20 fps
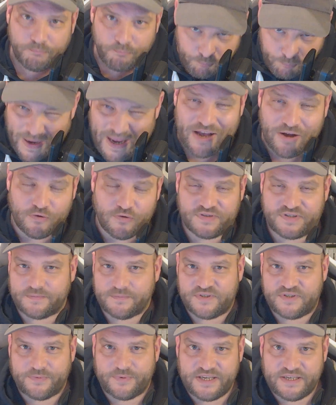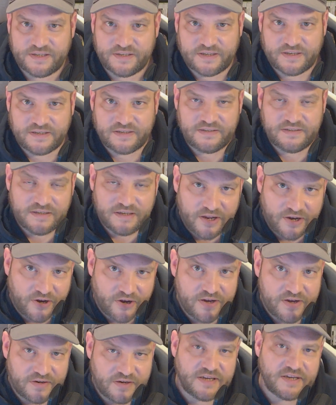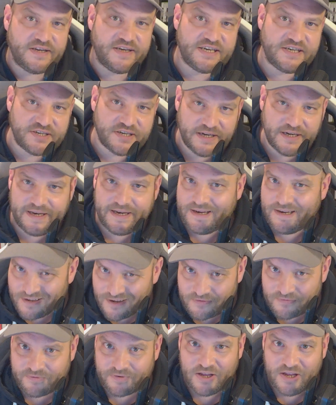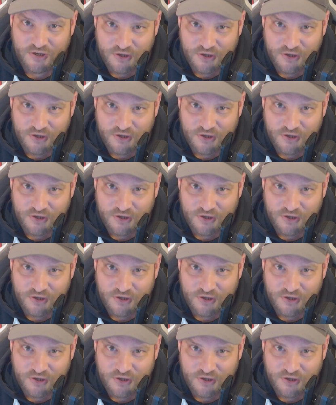be awesome to each other, and I unconditionally love